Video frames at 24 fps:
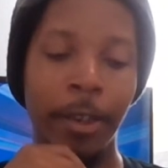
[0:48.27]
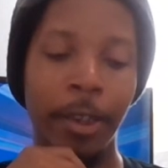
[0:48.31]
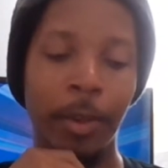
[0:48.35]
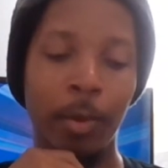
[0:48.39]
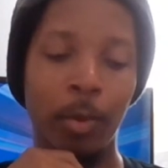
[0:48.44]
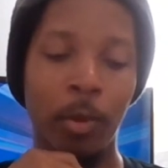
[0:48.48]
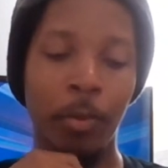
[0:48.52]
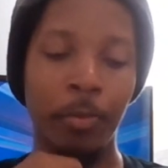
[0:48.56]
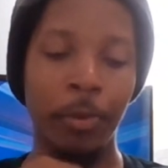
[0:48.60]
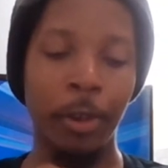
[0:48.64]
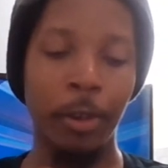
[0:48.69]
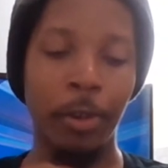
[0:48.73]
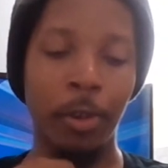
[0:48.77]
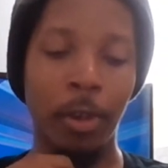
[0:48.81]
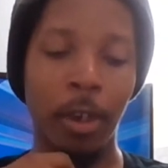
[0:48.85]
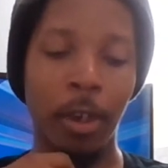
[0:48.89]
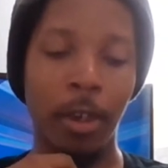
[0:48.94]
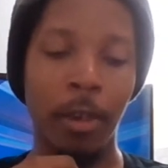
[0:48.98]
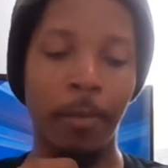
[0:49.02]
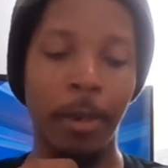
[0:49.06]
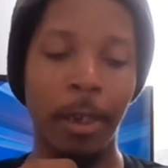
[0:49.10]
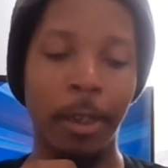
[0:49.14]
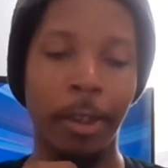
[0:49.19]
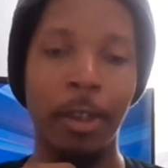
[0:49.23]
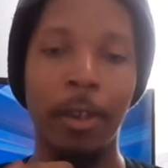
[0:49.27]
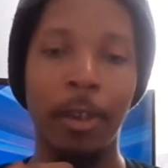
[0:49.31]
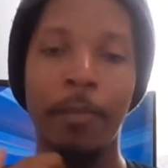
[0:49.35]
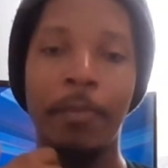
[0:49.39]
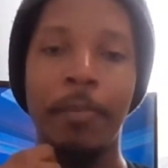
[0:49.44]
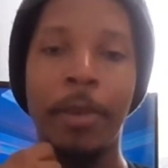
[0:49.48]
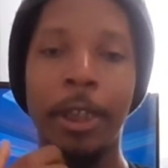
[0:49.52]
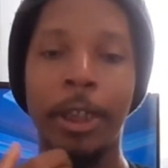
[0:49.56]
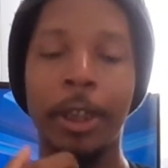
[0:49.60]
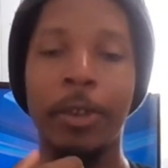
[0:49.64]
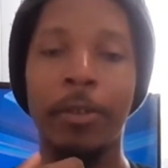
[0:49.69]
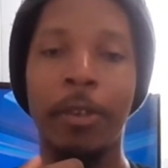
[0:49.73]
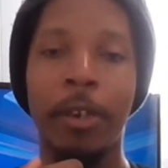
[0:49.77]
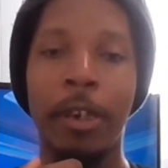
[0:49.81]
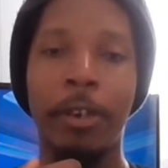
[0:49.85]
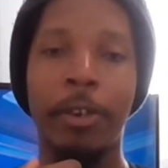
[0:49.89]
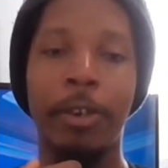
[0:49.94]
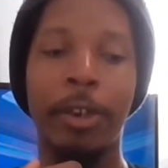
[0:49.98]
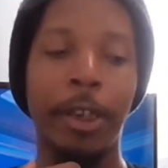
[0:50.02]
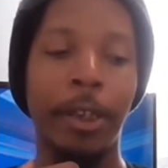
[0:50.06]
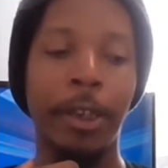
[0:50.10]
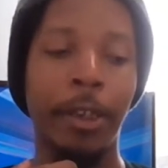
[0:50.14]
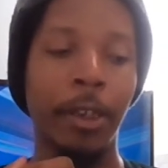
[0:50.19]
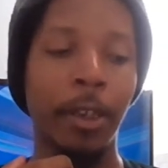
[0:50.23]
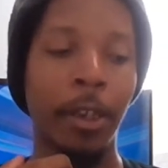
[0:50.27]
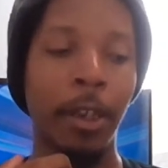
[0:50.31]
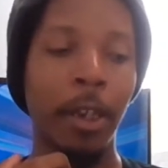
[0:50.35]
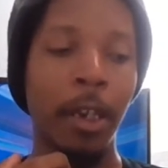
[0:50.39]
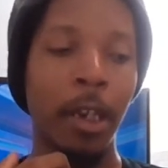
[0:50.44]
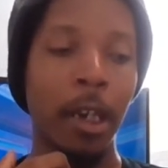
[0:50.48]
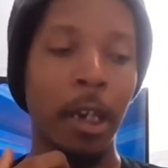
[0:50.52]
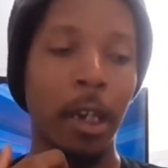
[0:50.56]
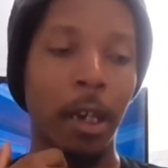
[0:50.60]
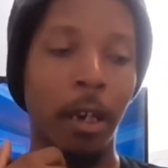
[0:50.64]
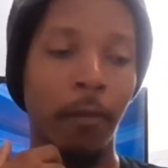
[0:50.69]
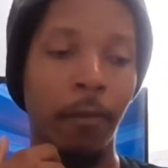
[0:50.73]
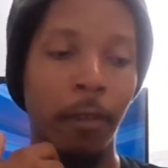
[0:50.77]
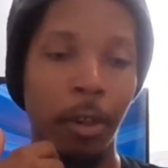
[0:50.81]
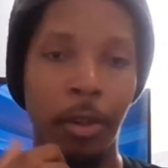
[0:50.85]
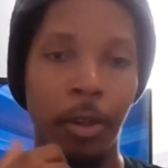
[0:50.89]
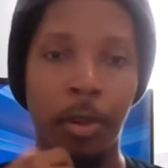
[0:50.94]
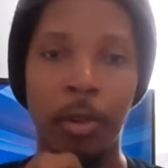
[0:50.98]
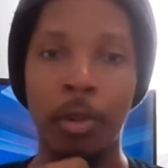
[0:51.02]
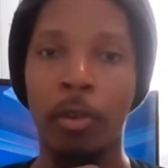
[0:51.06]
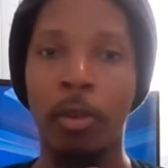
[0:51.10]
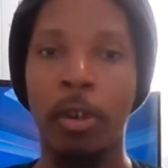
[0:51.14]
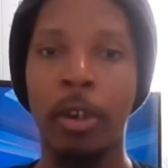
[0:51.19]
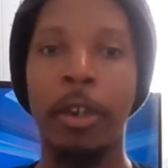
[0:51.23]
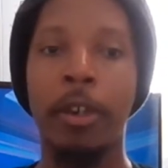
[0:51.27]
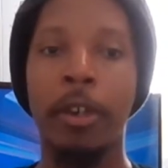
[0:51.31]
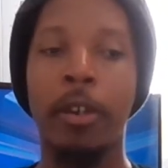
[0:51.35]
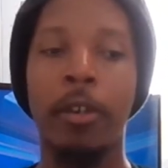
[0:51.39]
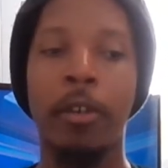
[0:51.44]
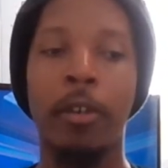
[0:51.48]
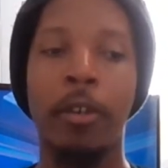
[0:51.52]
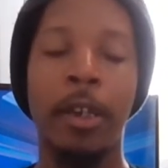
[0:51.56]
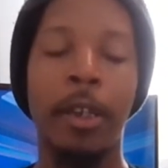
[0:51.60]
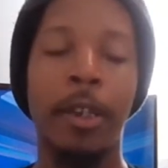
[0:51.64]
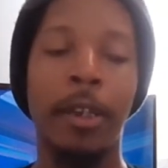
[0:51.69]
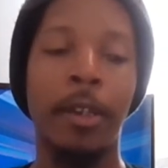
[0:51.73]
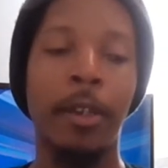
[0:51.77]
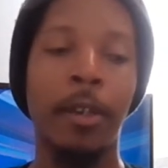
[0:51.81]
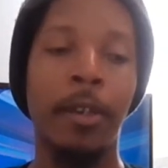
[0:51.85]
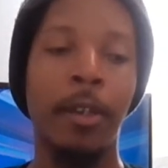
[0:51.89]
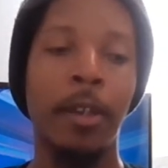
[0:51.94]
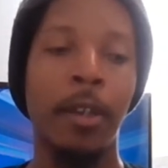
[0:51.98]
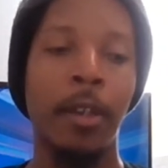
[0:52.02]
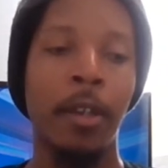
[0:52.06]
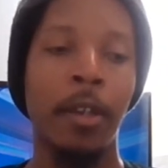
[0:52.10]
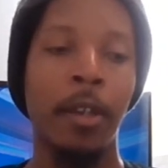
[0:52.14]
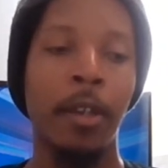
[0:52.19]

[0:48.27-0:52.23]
this woman talk about the obituary of her daughter and